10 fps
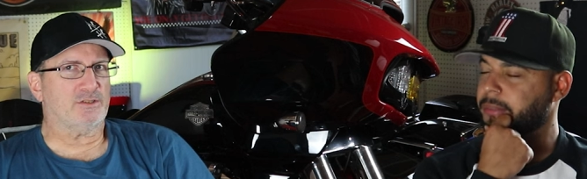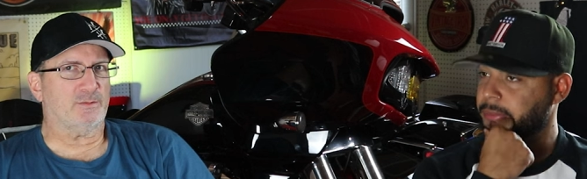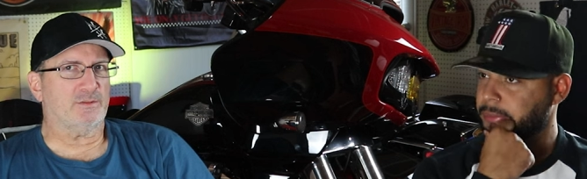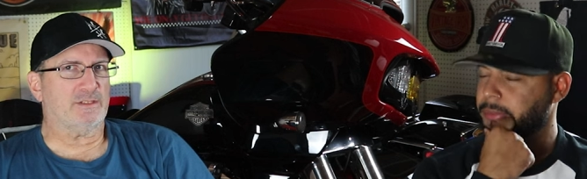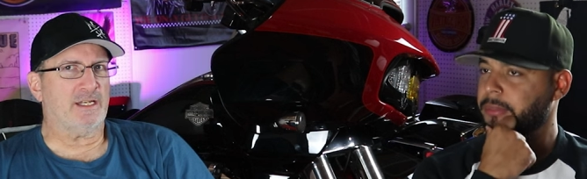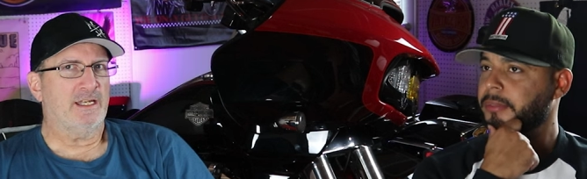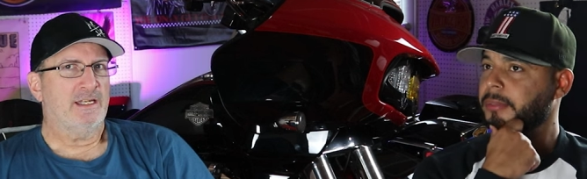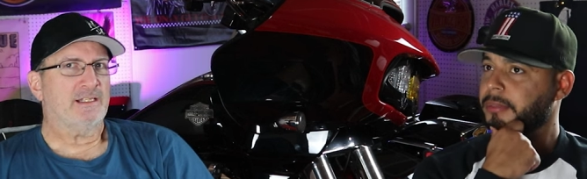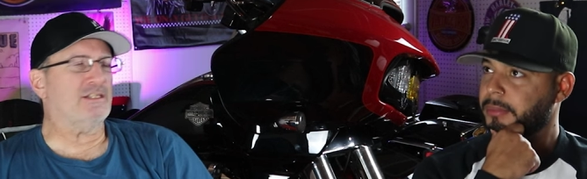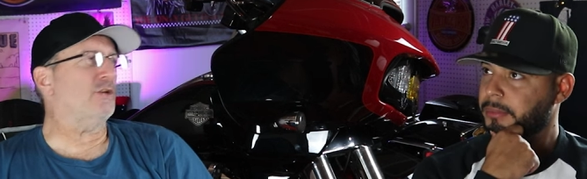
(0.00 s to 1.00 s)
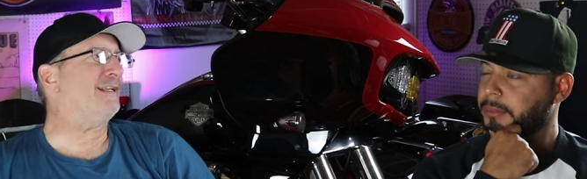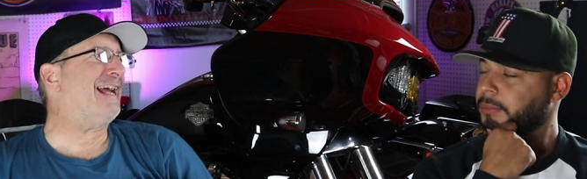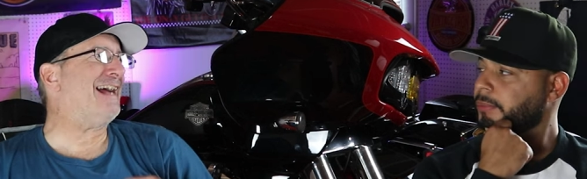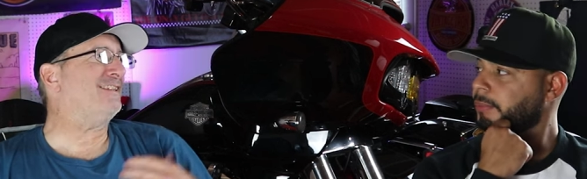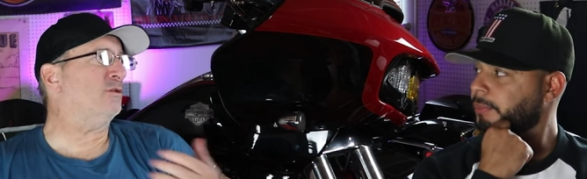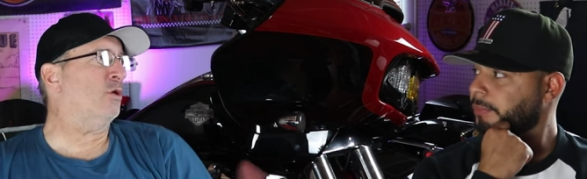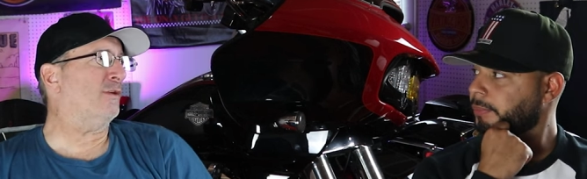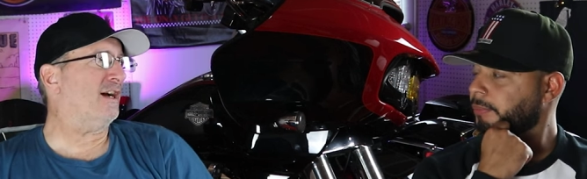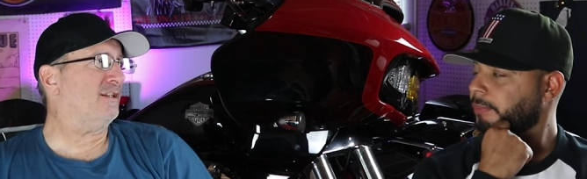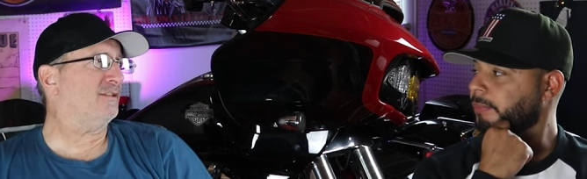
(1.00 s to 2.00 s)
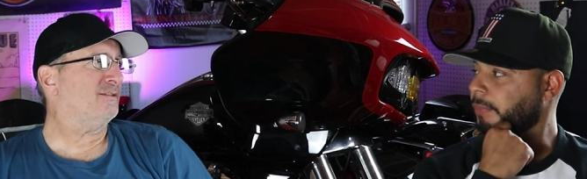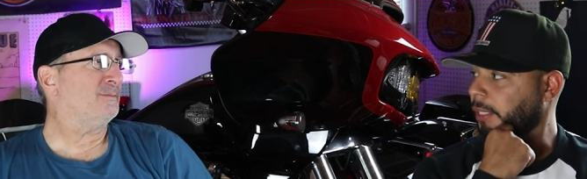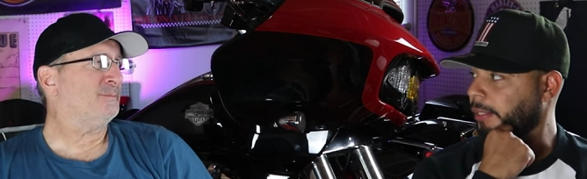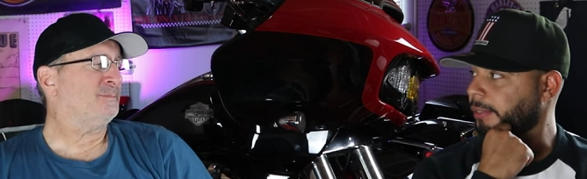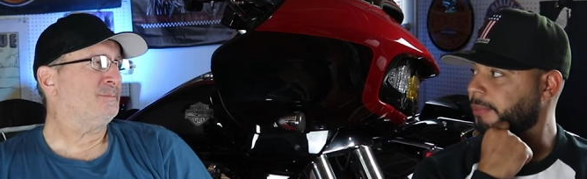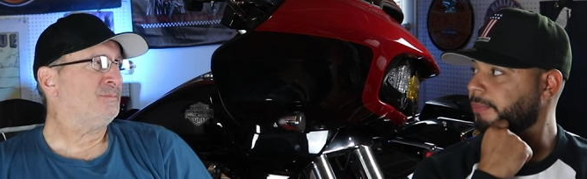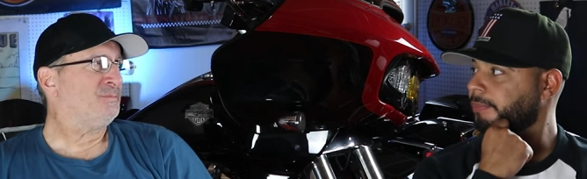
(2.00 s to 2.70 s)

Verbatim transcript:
Speaker 1: or something like that because I already had the lowrider. Yeah.